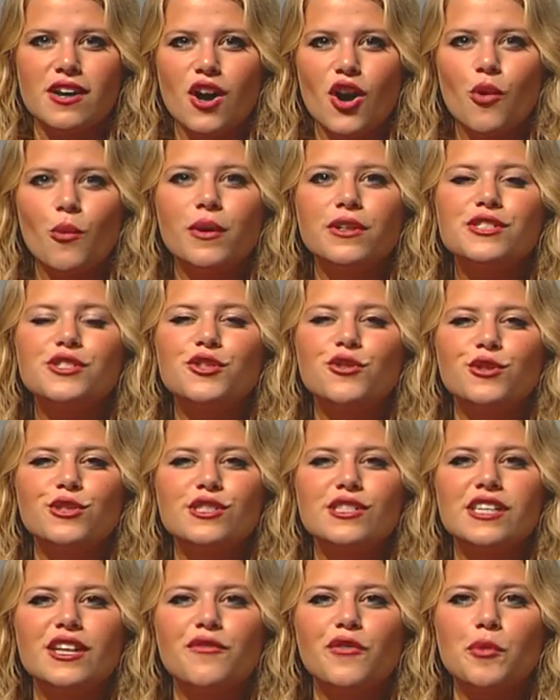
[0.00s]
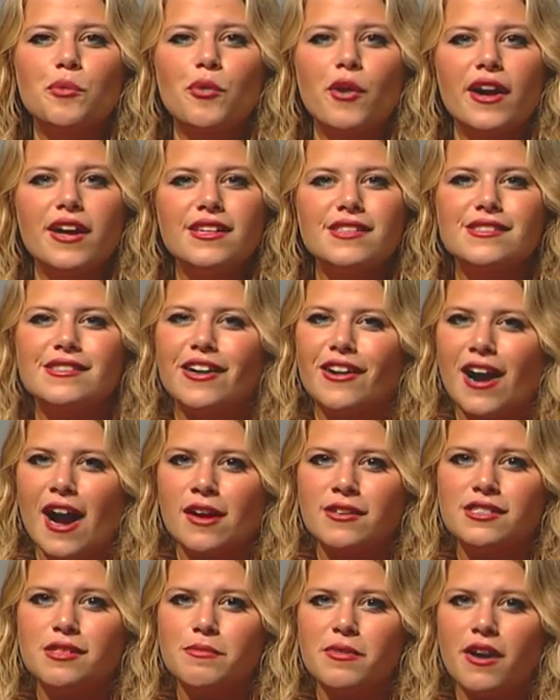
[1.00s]
When students leave for breaks, their
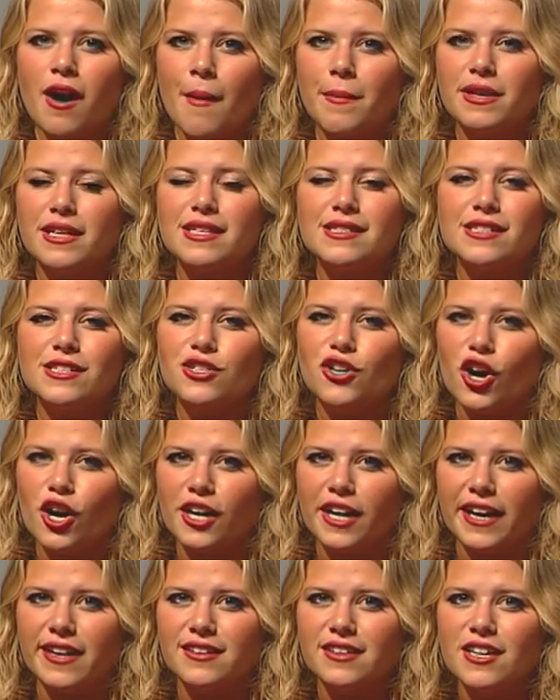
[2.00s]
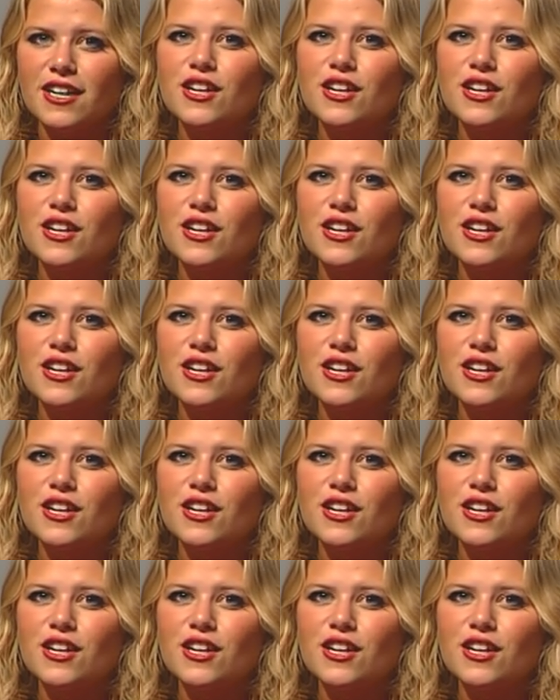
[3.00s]
house can become an easy target.